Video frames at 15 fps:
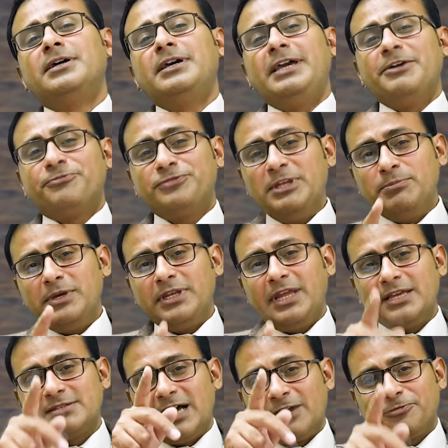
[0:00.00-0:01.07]
If the
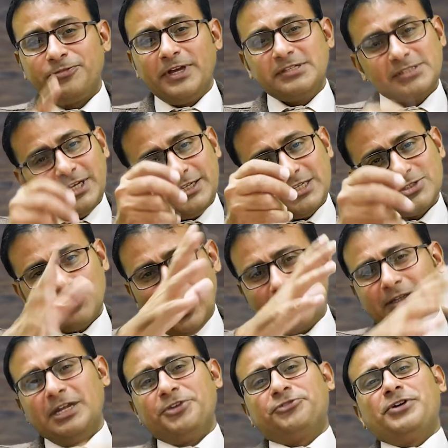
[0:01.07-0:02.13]
meanings are fixed, it is
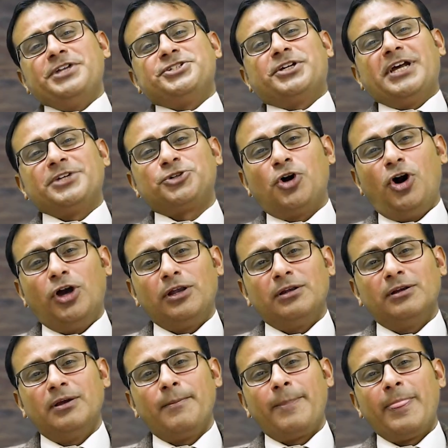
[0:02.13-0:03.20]
not literature at all.